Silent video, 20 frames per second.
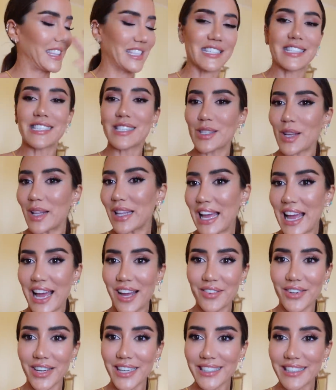This is all I
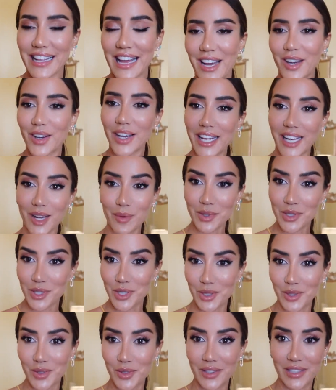have right now, and I will
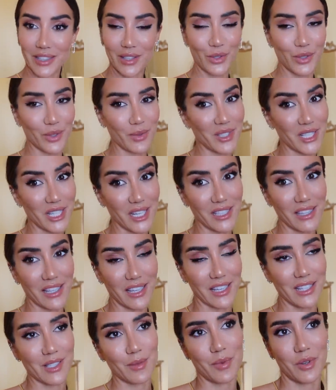show you the look, which I
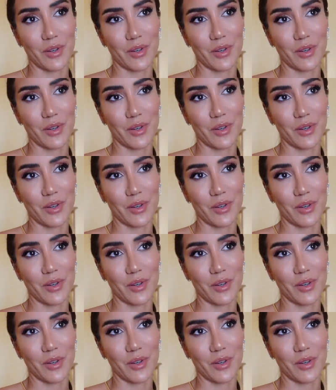think is